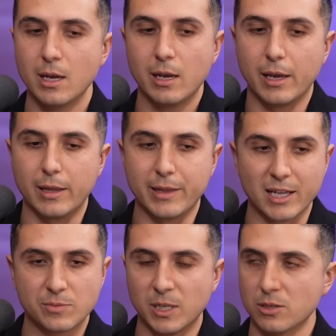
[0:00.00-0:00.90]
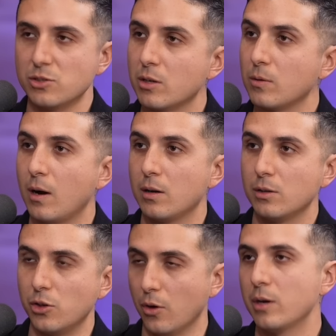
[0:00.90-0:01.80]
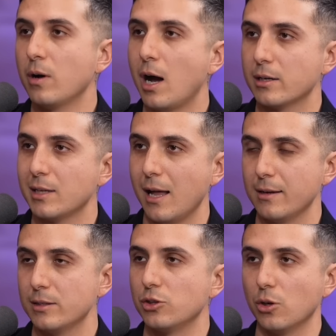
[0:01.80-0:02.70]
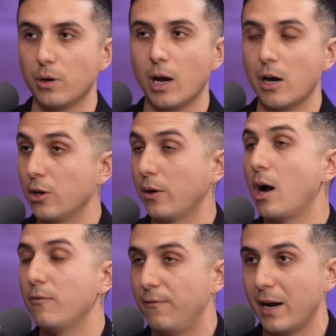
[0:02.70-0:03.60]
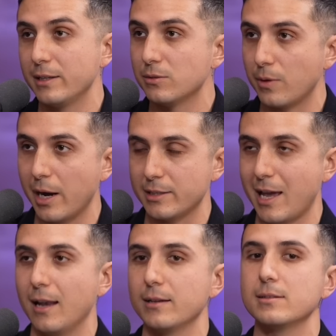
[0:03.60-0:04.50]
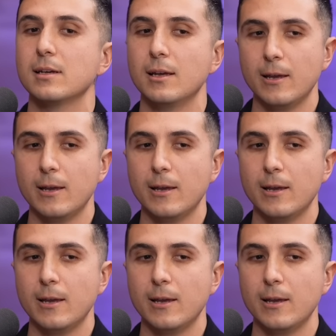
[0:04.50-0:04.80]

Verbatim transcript: Mm-hmm. And that's because they don't know how to hire talent, know how to find the right talent,